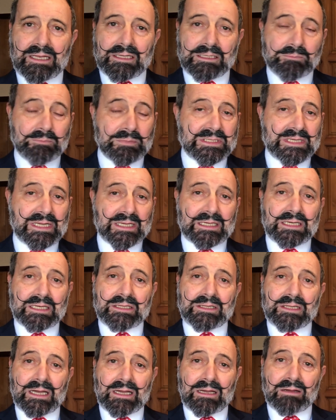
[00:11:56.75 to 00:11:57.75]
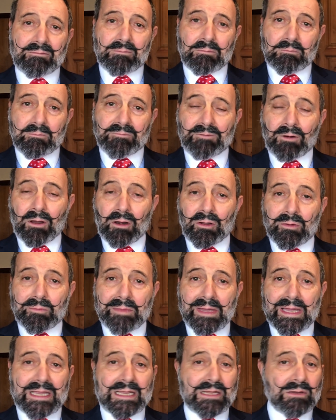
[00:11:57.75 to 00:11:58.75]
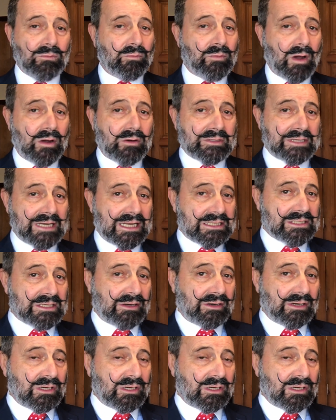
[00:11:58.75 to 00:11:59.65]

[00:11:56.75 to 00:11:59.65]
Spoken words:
particularly that follow me, won't necessarily